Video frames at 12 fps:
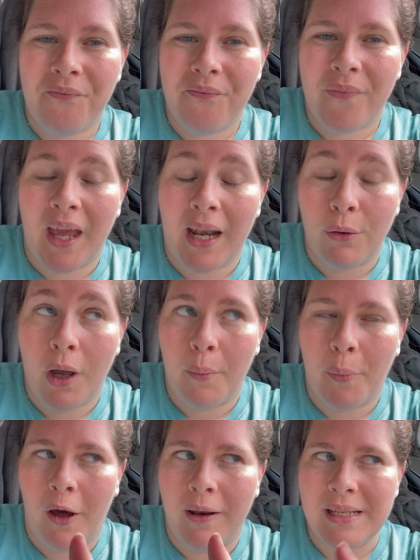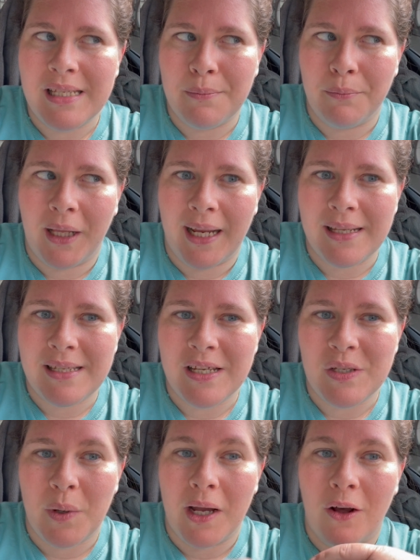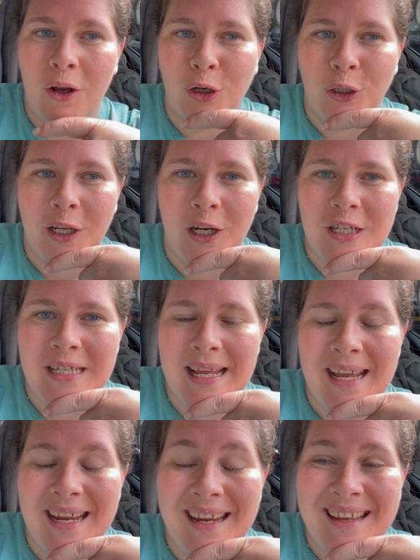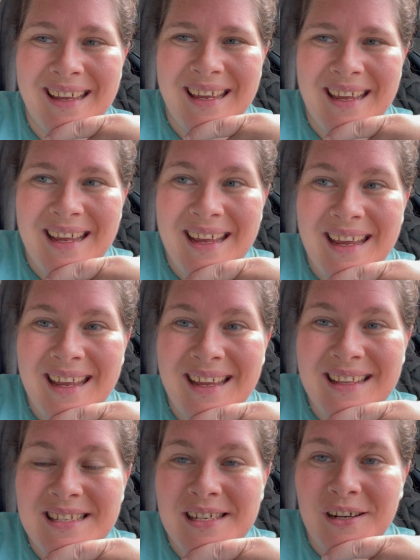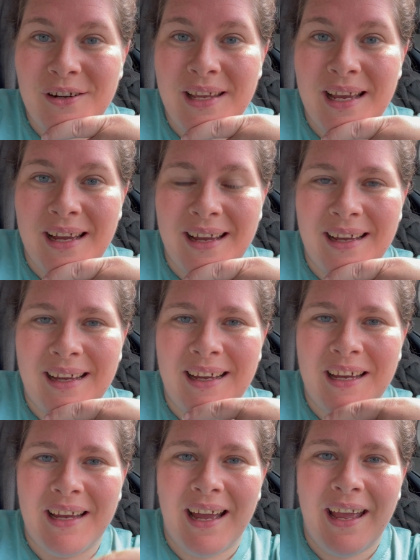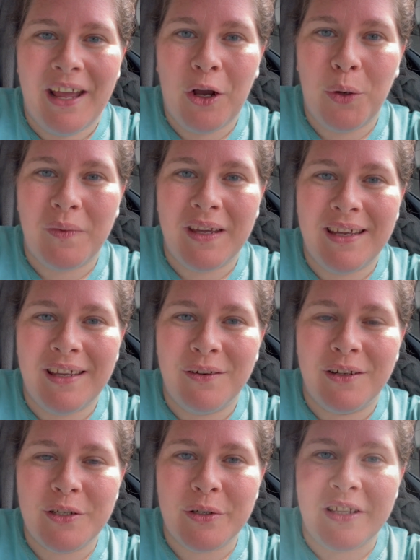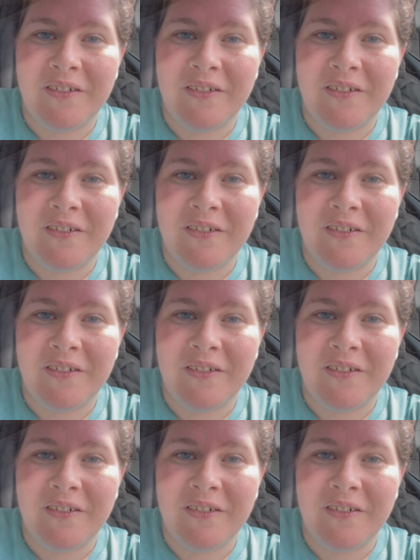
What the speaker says: I up potted some plants as well earlier today. And so yeah, I hope that you enjoy the